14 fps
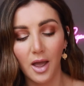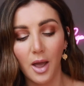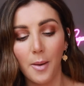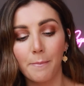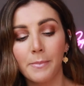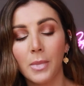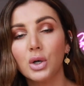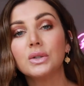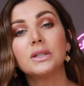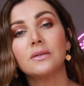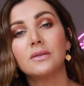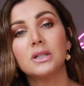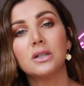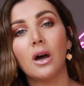Most
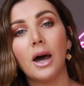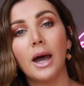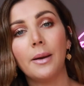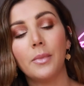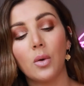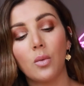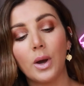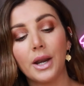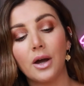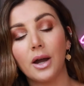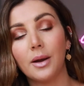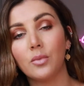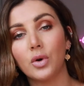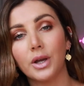of the time when
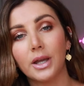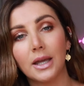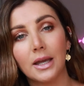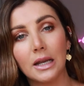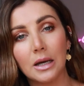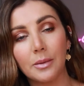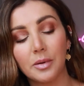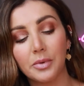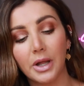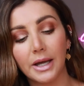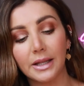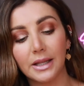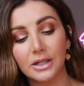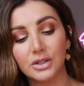I'm working and I'm
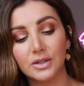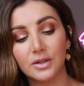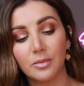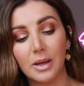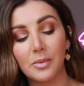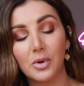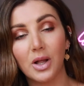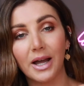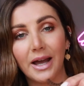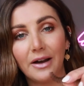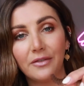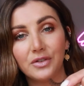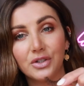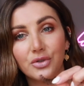applying lashes on people, I
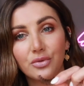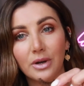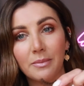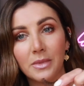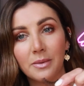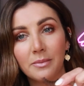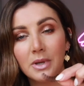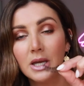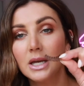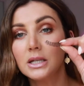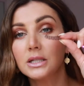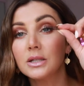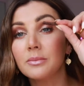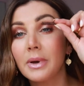have to trim them
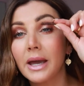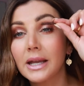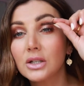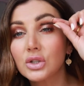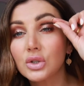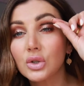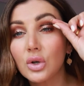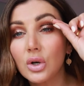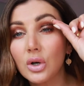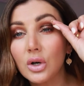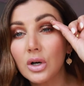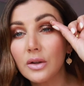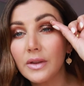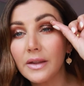to make
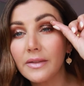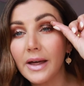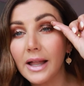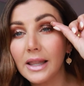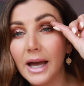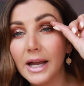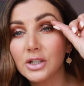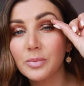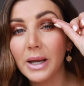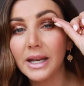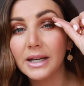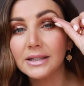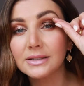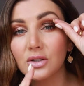sure that that lash
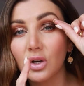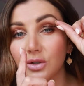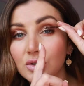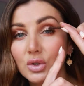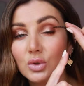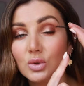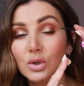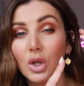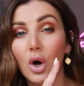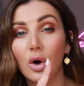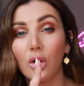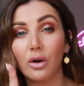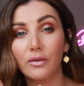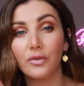band is not too
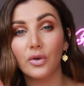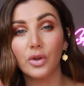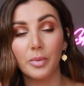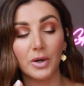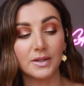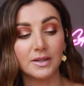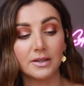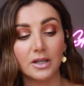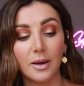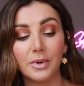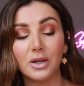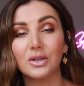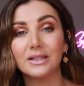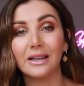long for the person's eye,
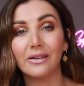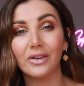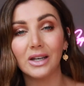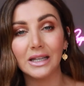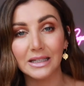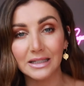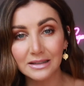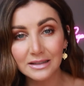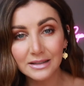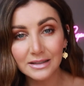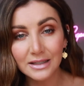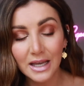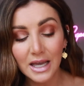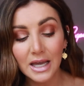because if it
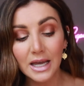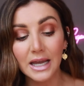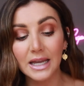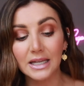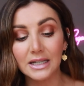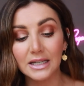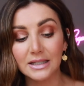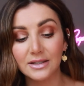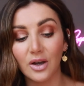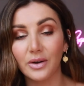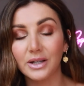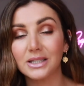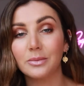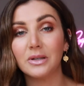is
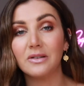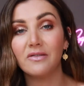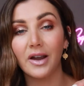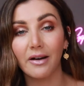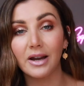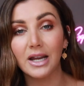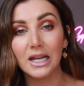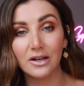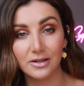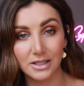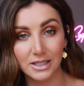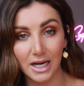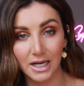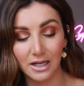going to be very
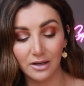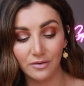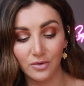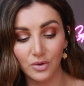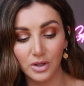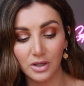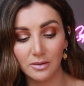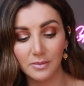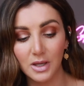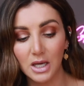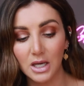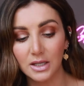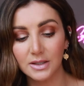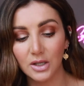irritating for them.
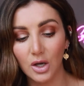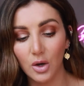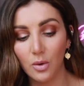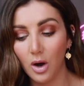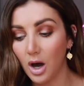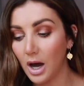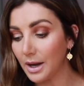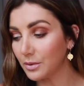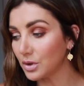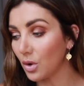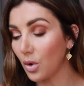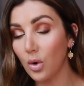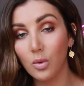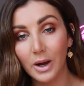So I would
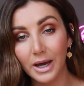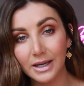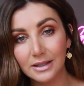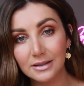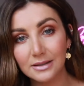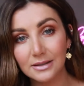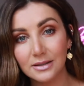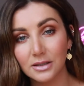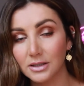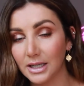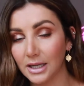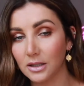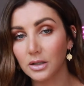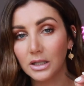always
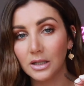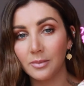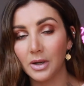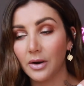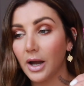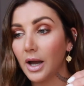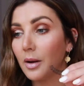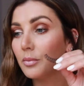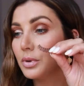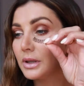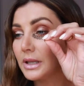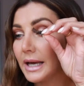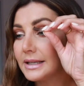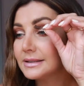take a look in the mirror,
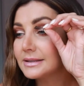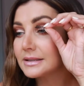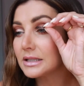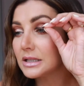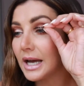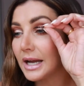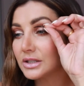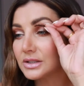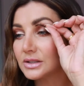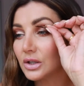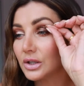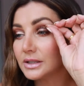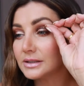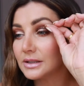place the lashes
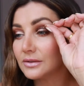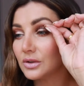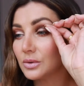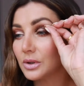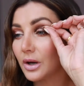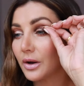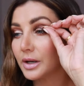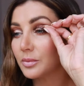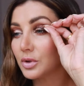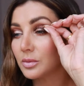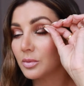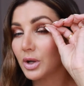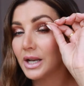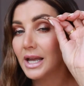on as if you were going to put
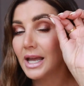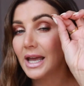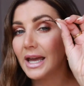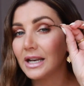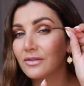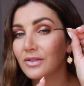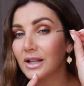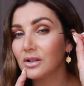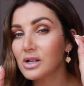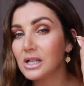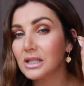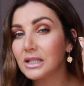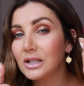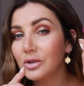them on, and if they look
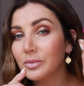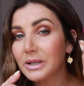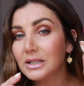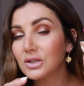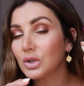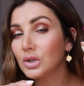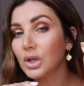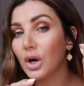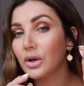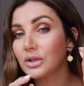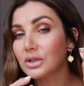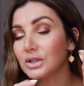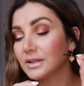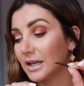a little bit too
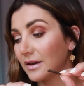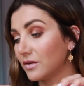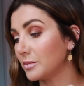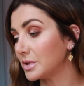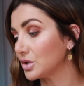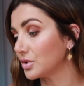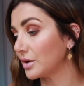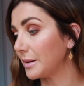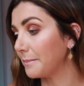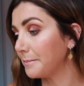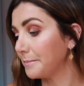long, just give them a trim.